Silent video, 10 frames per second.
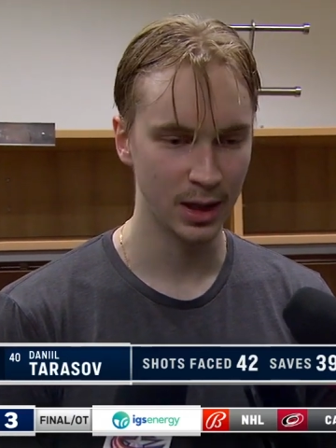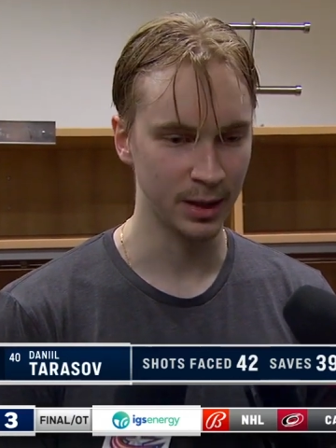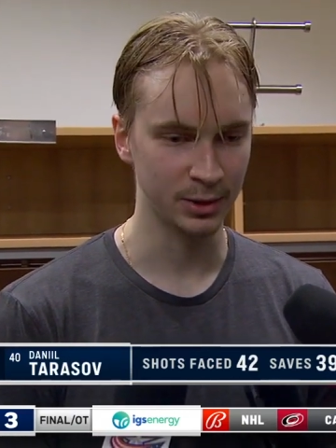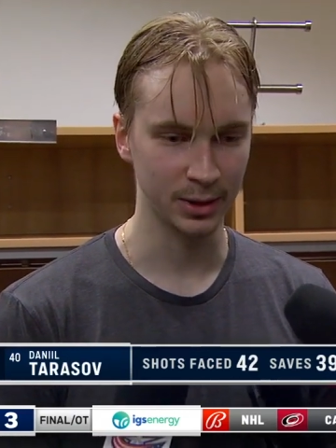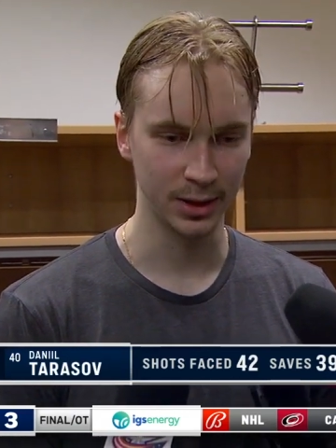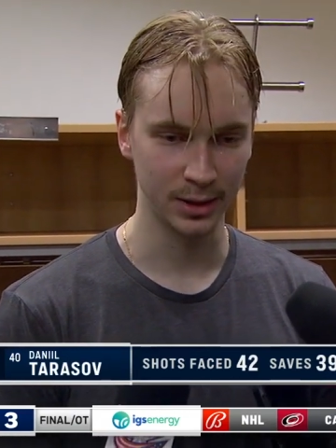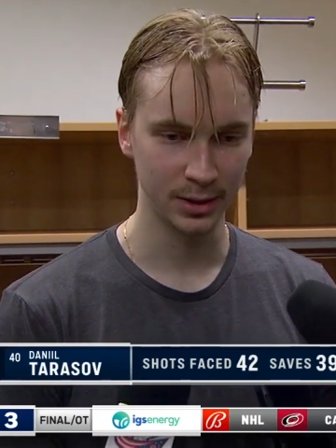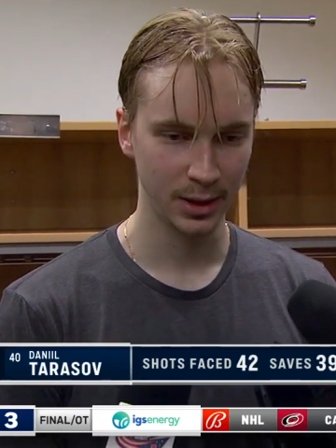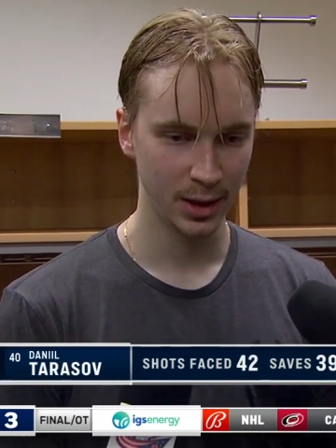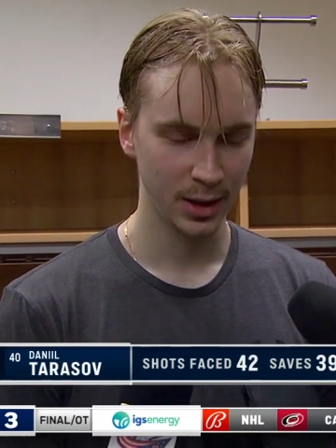I mean like
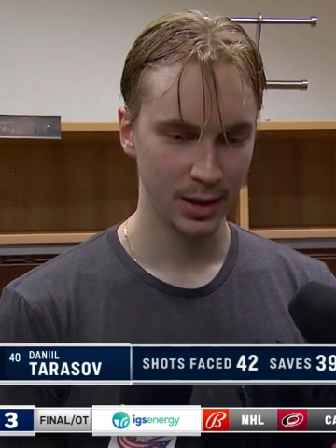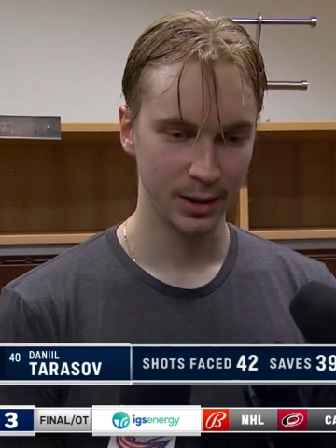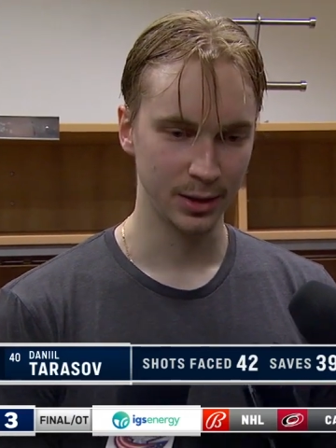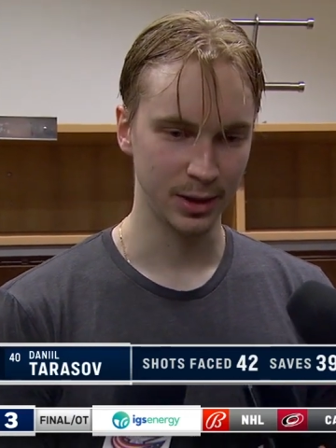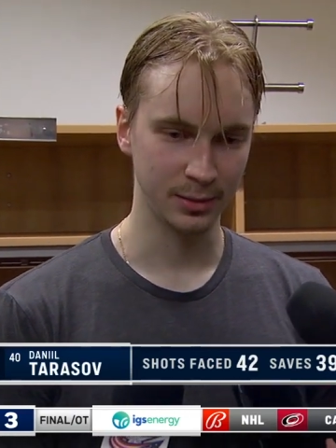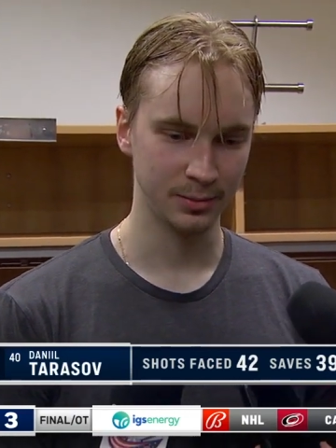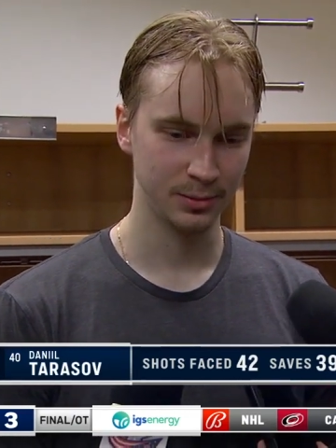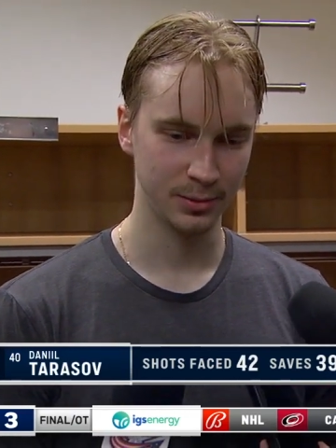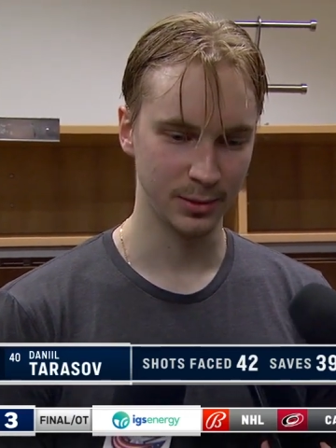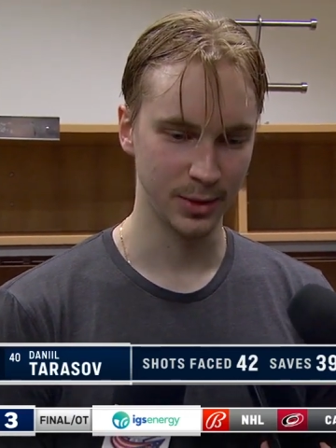they
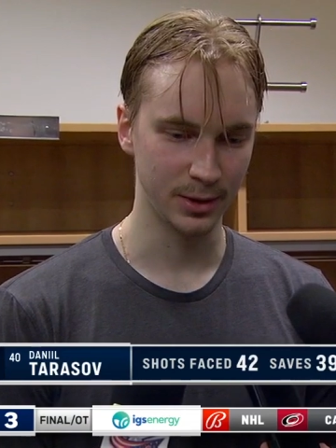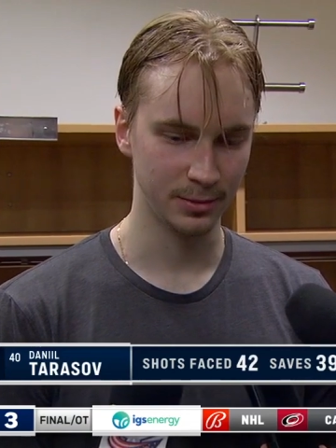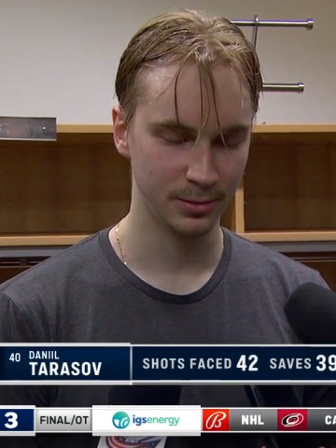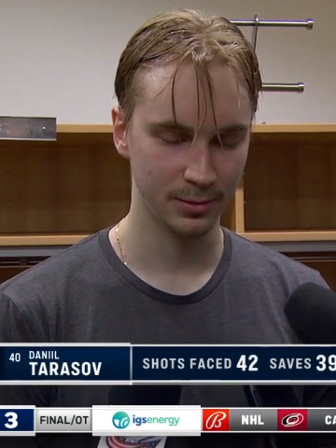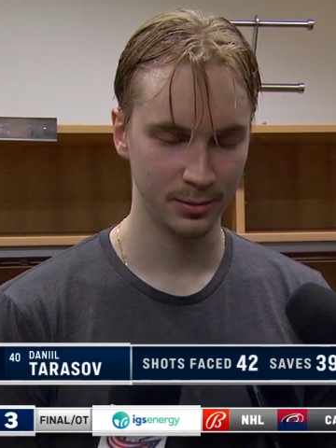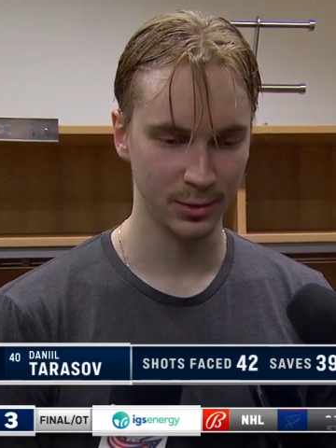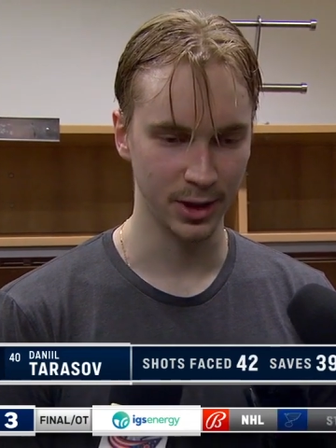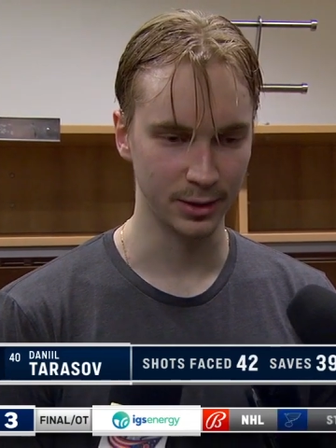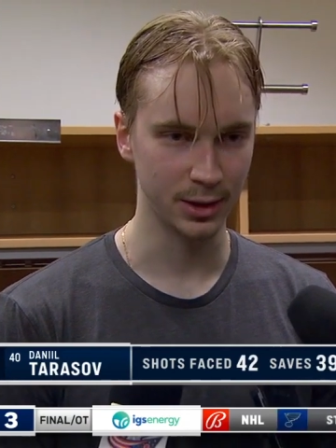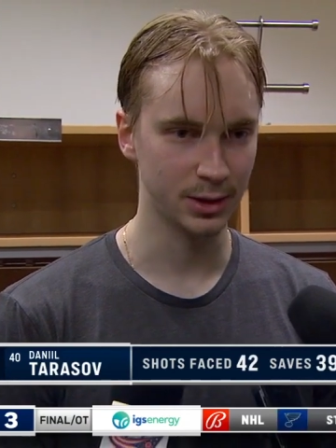
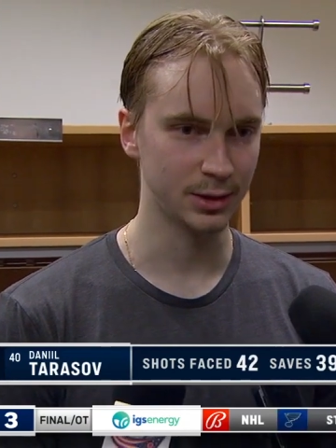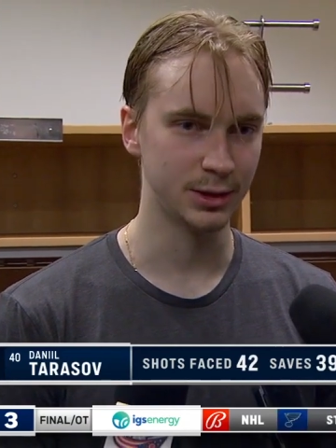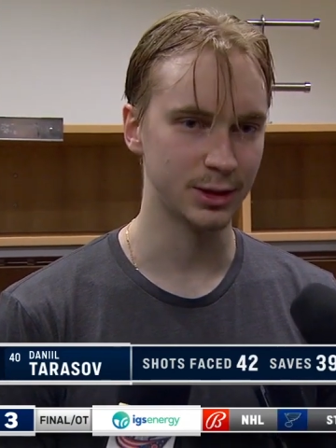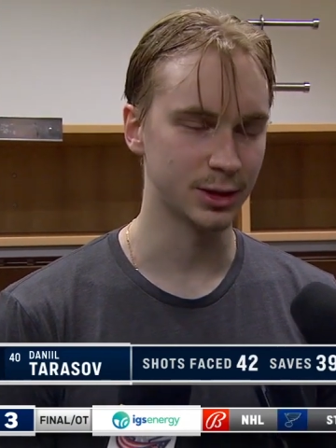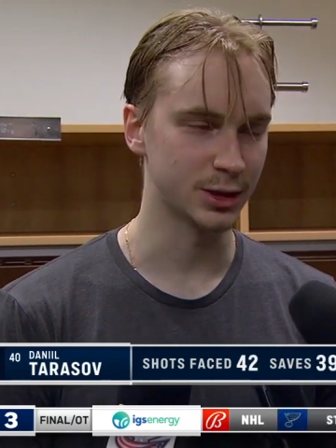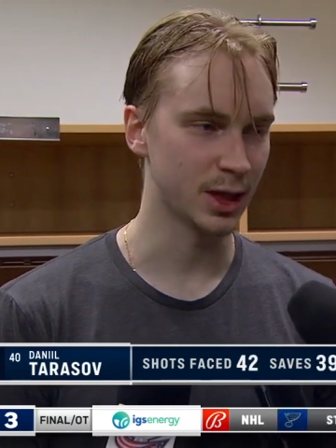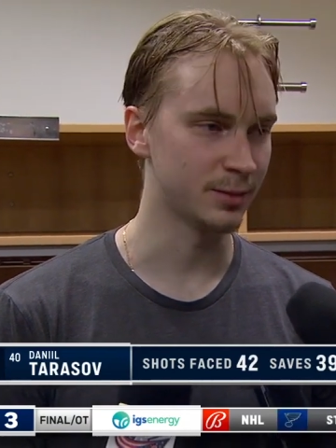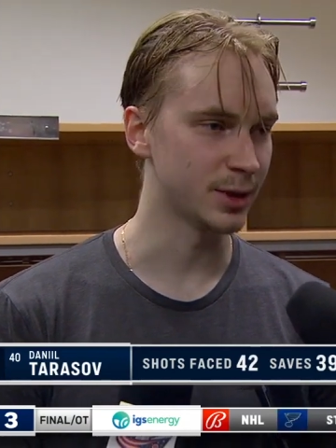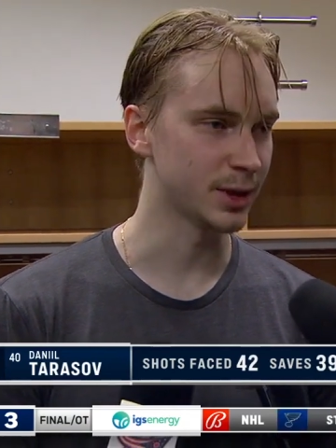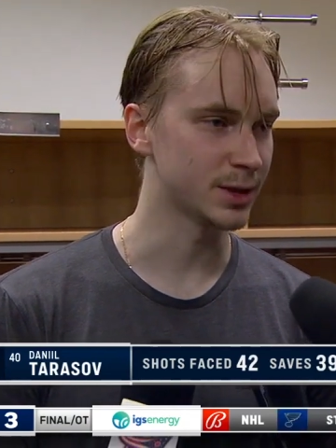like they did decent
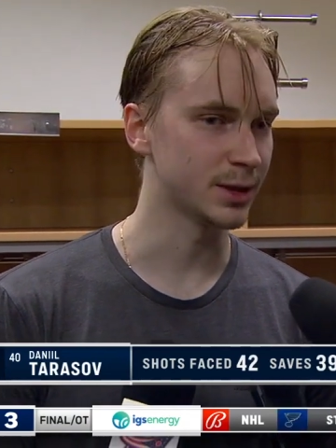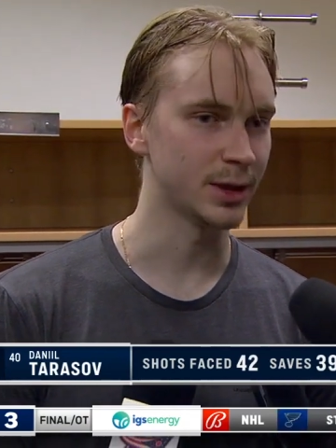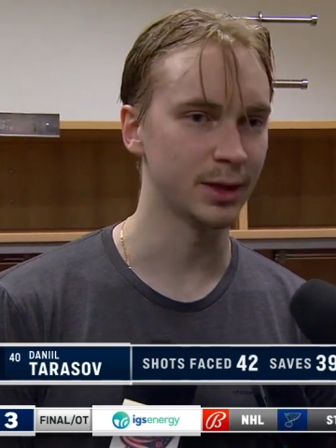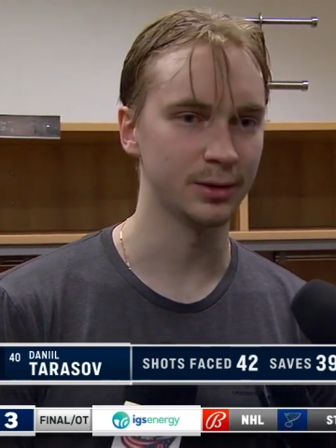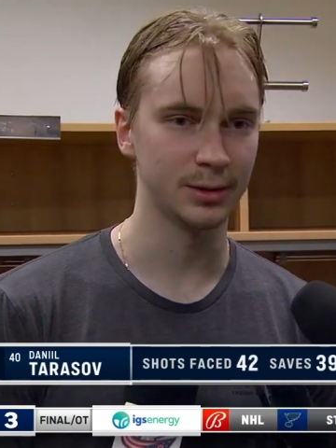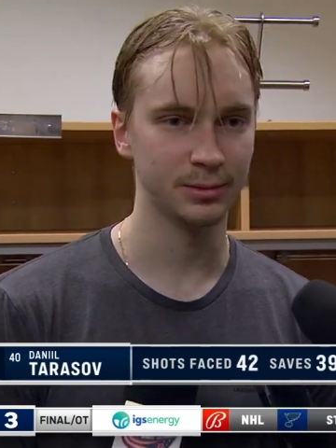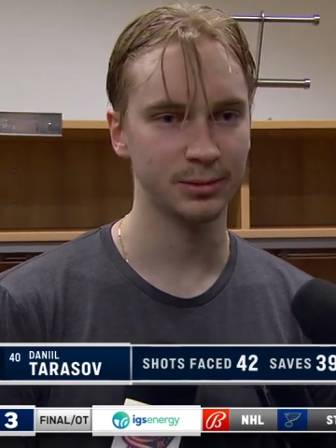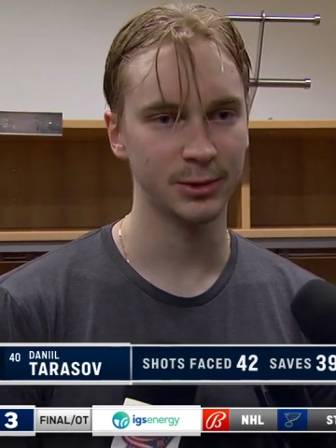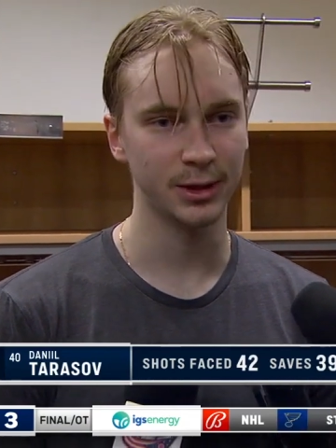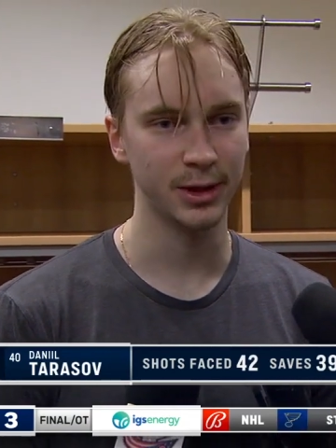job yesterday and
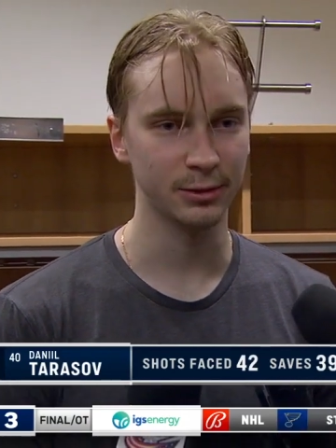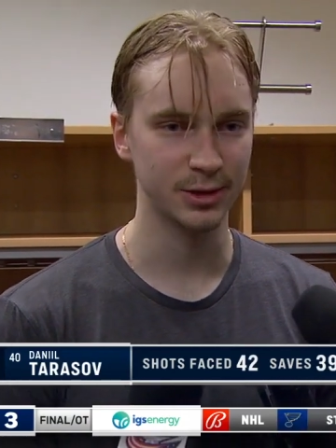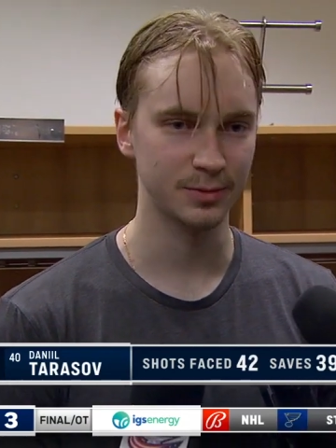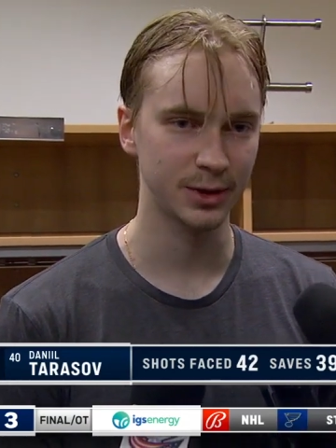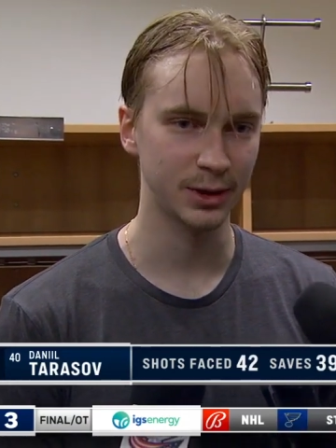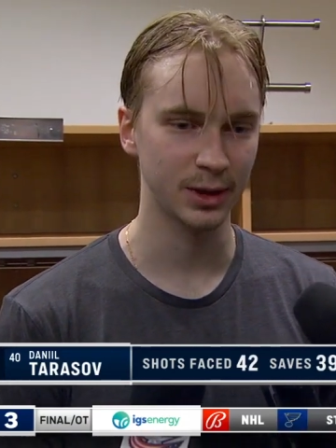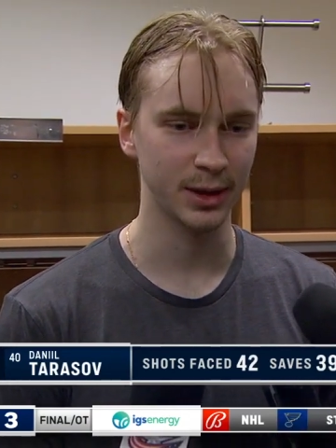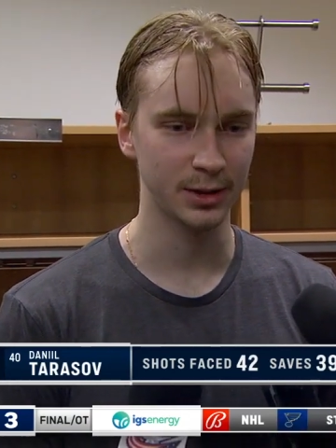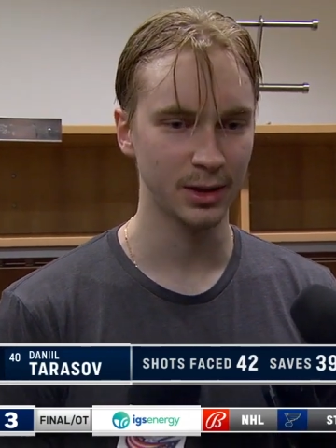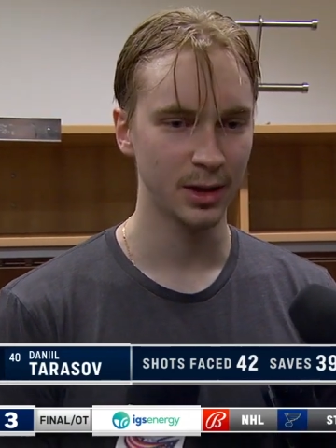today I was pretty
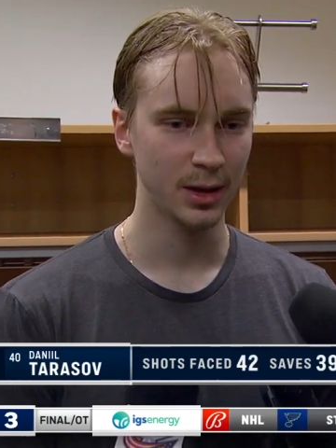like